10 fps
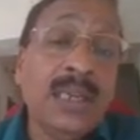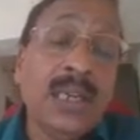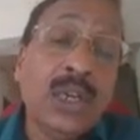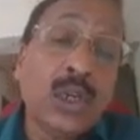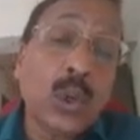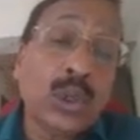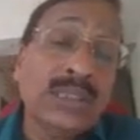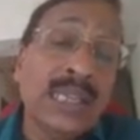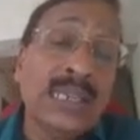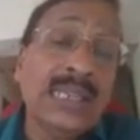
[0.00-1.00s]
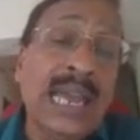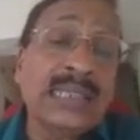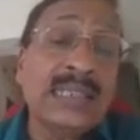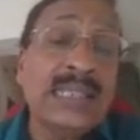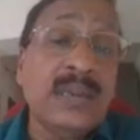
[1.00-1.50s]
rotor
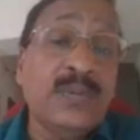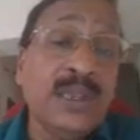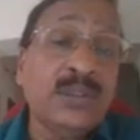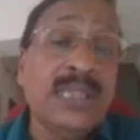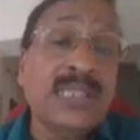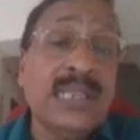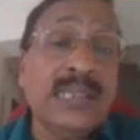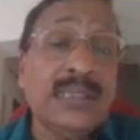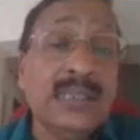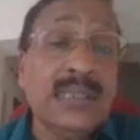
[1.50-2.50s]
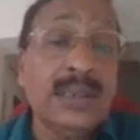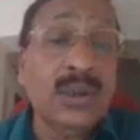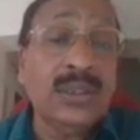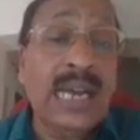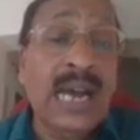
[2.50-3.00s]
reactance referred to the stator, or
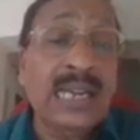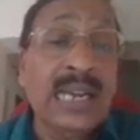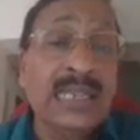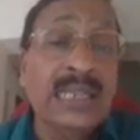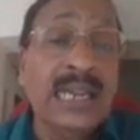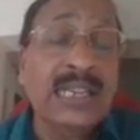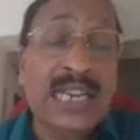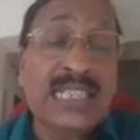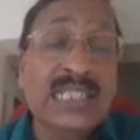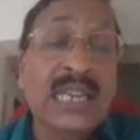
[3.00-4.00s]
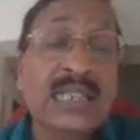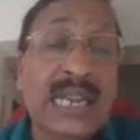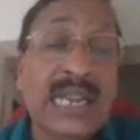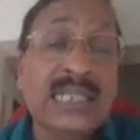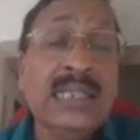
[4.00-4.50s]
the XR
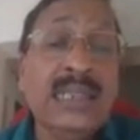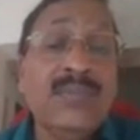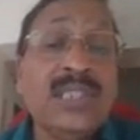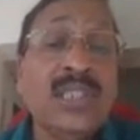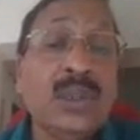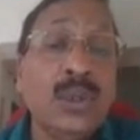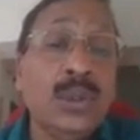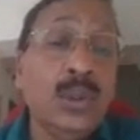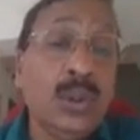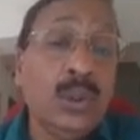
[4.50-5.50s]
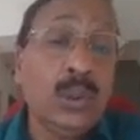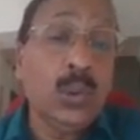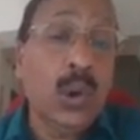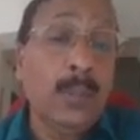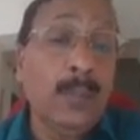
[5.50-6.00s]
dash, which is equal to
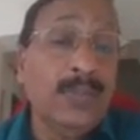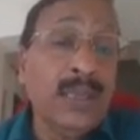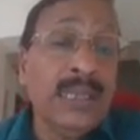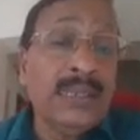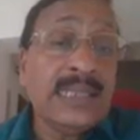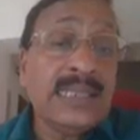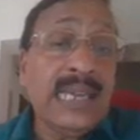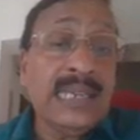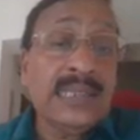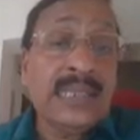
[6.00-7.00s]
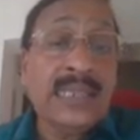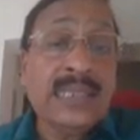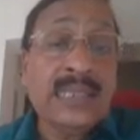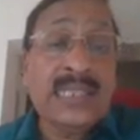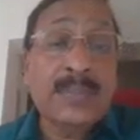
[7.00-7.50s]
2 ohm. The stator
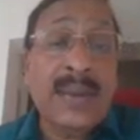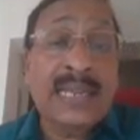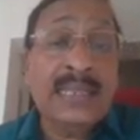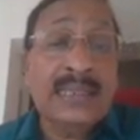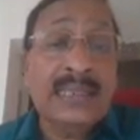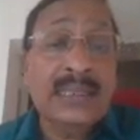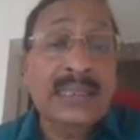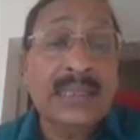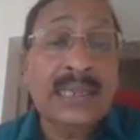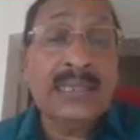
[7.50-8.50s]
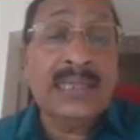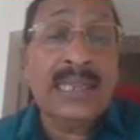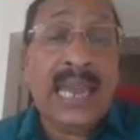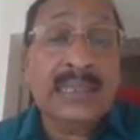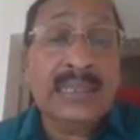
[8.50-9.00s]
resistance, magnetic
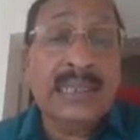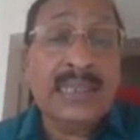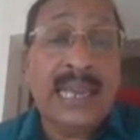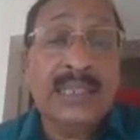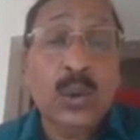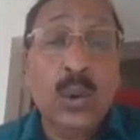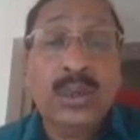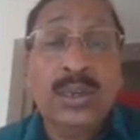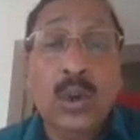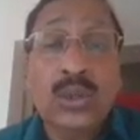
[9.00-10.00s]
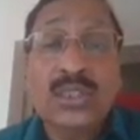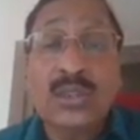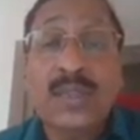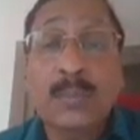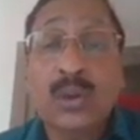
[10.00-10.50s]
reactance, and core losses
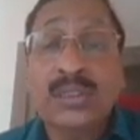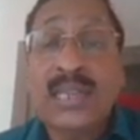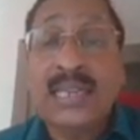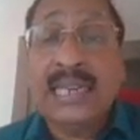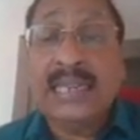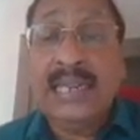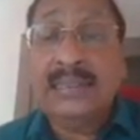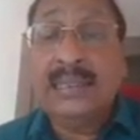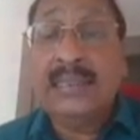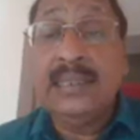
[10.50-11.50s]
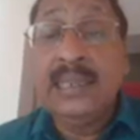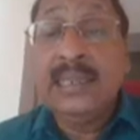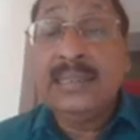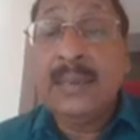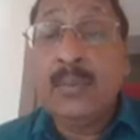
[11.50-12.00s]
of the motors are neglected.
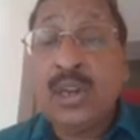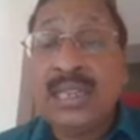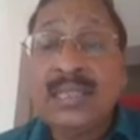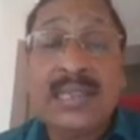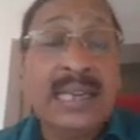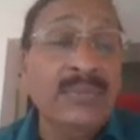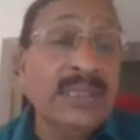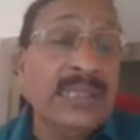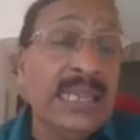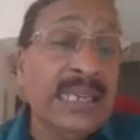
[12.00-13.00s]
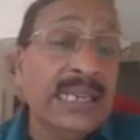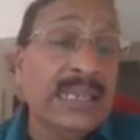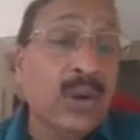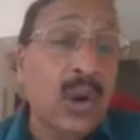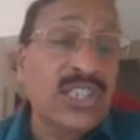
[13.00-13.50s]
The motor is run with a
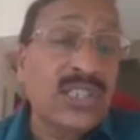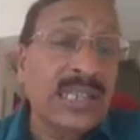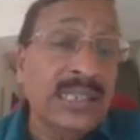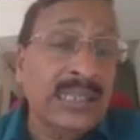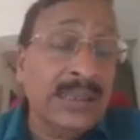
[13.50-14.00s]
constant